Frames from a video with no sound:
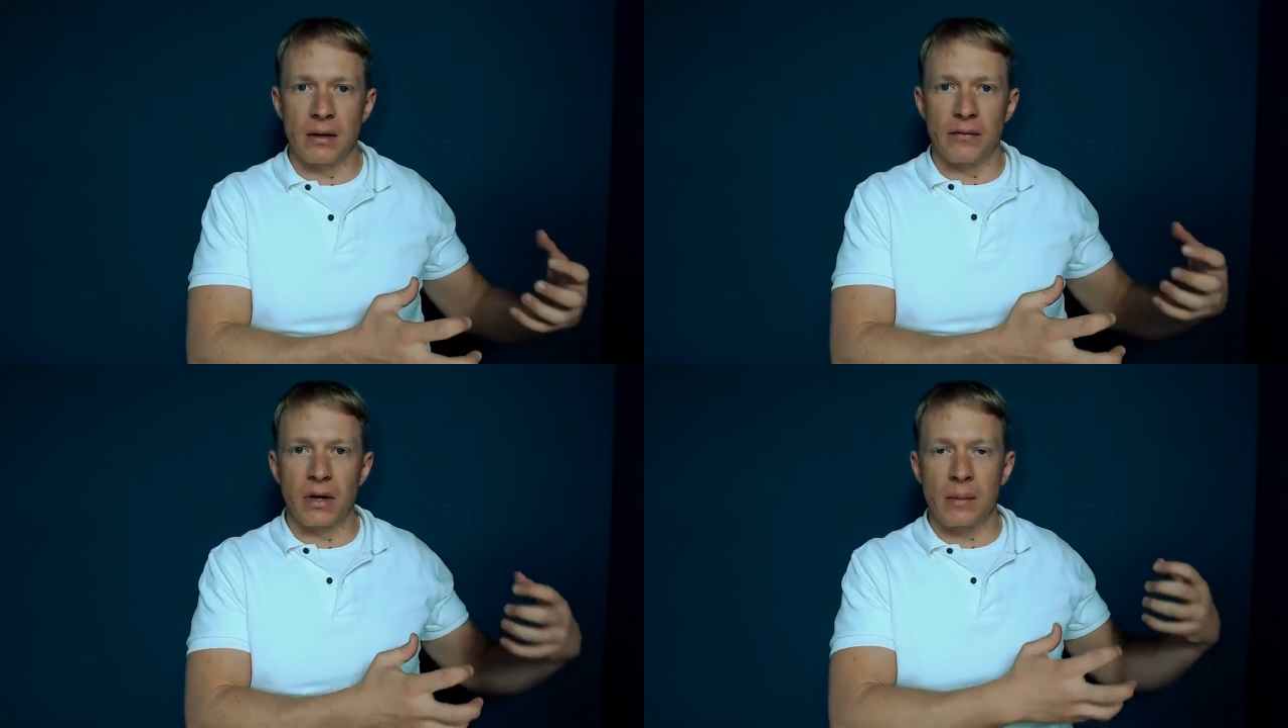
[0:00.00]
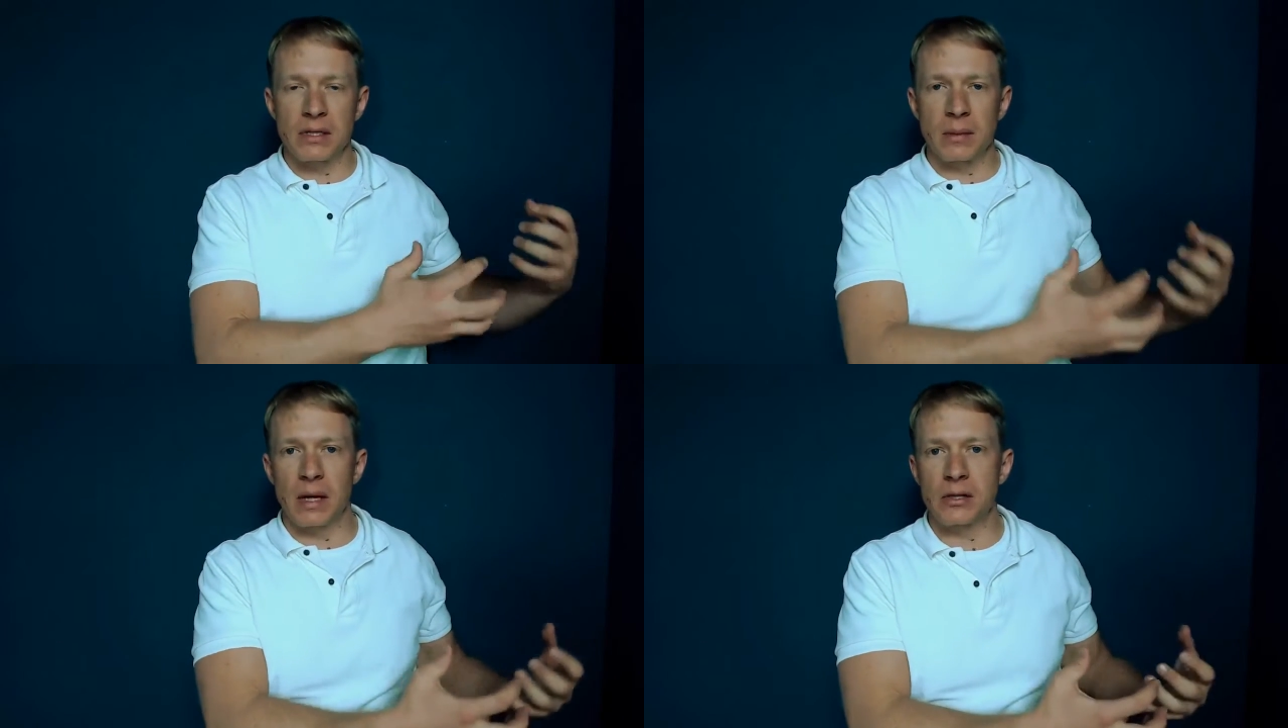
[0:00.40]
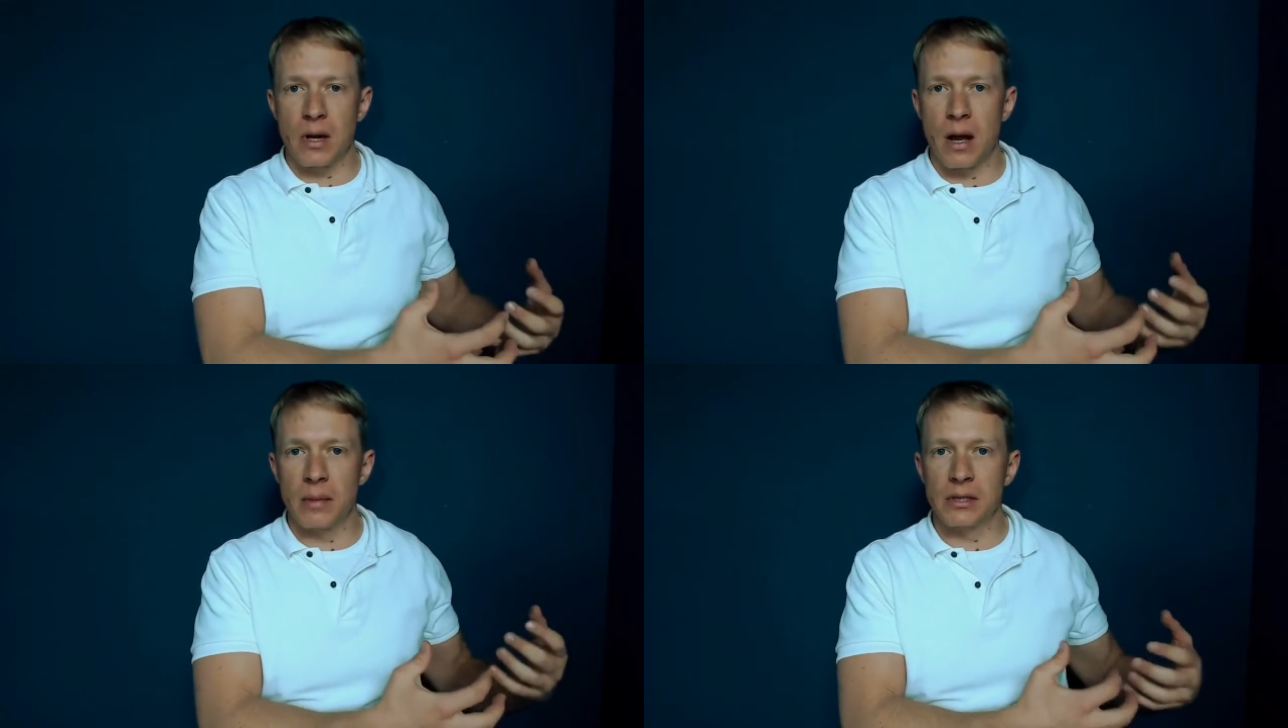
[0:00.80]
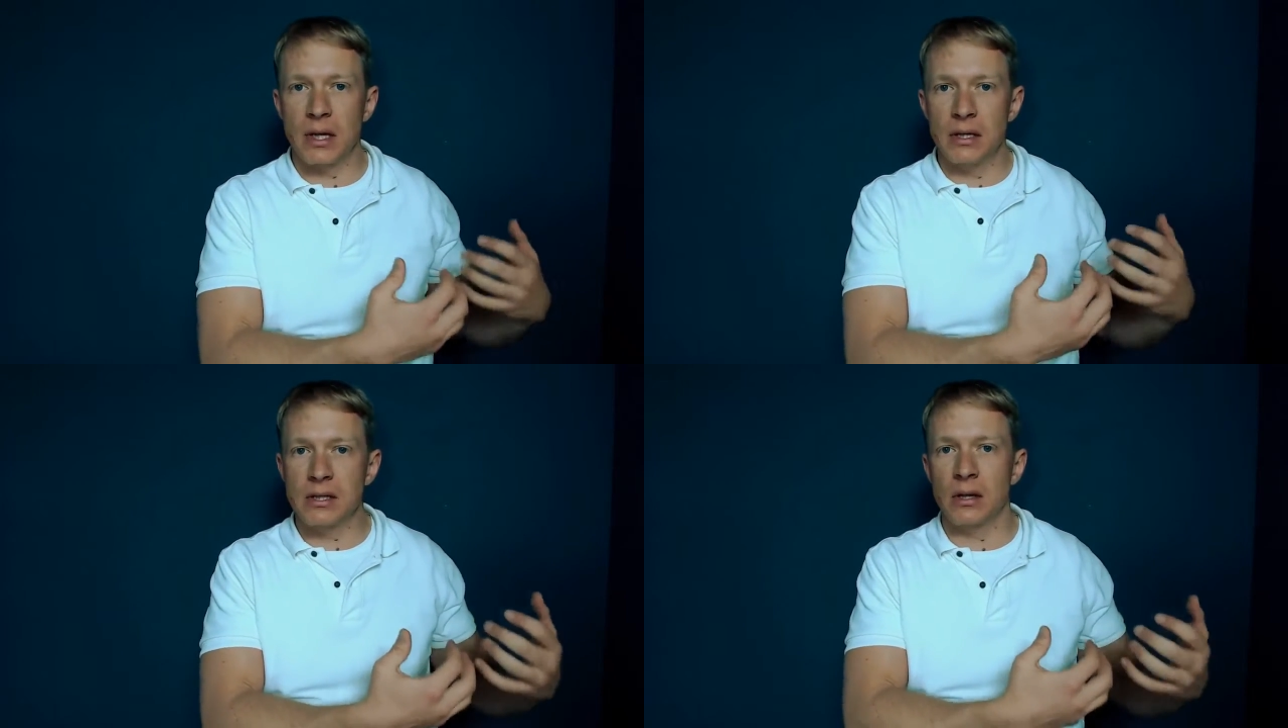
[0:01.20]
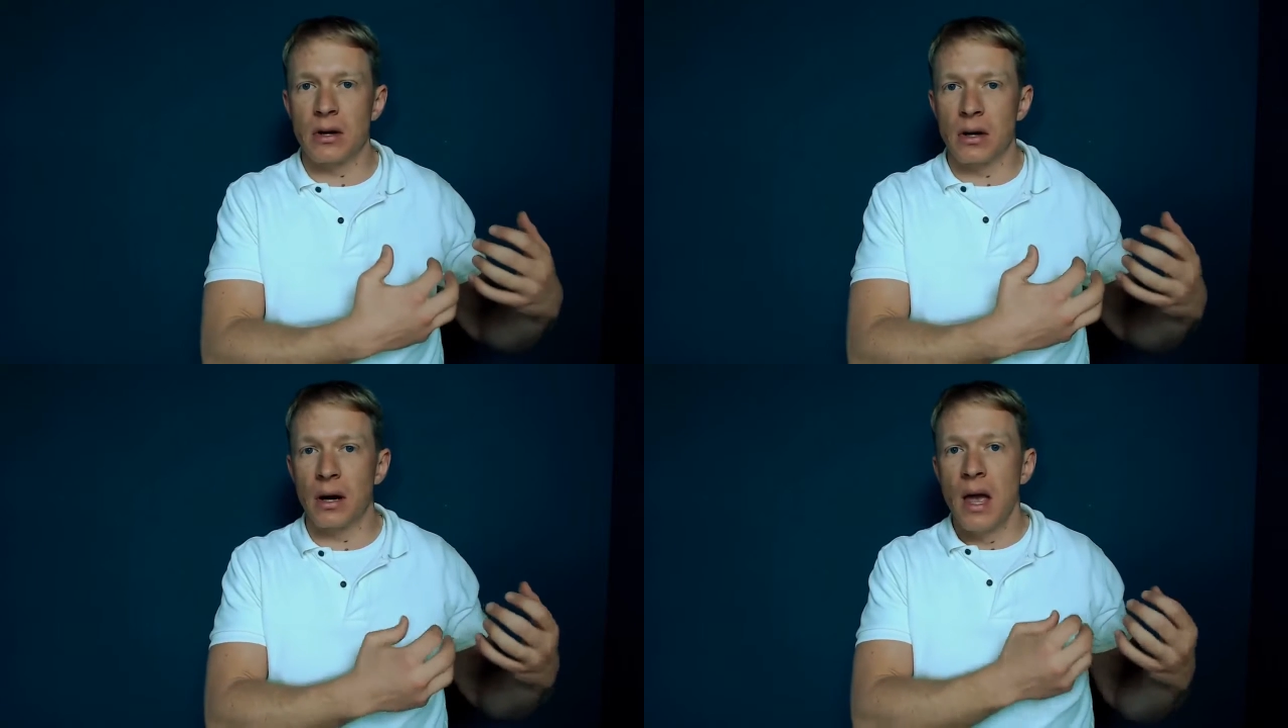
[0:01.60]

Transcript: overcoming some of that trauma, and changing our